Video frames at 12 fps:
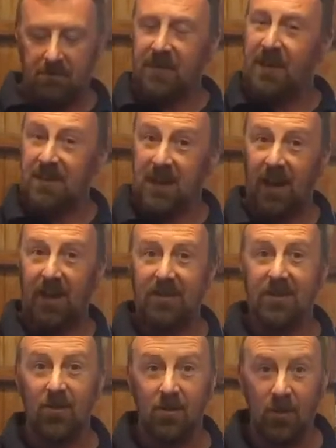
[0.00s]
these
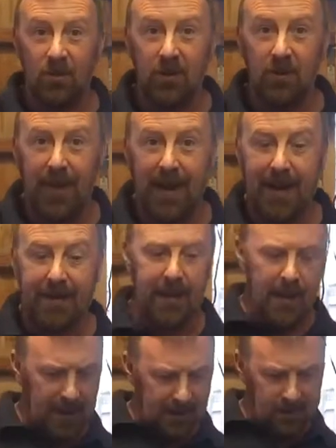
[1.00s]
colours, not too bad.
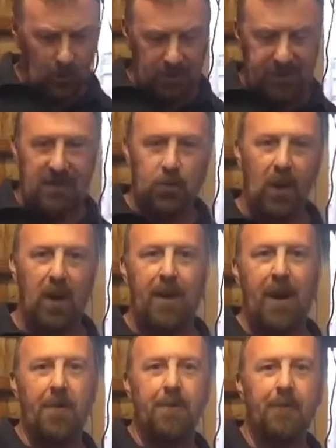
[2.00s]
So what's this one
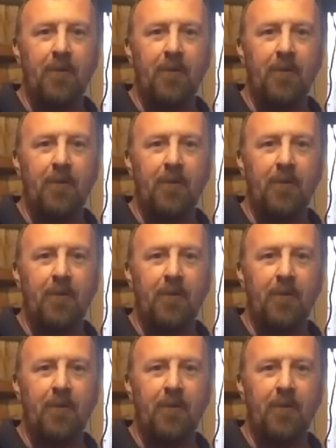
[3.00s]
about?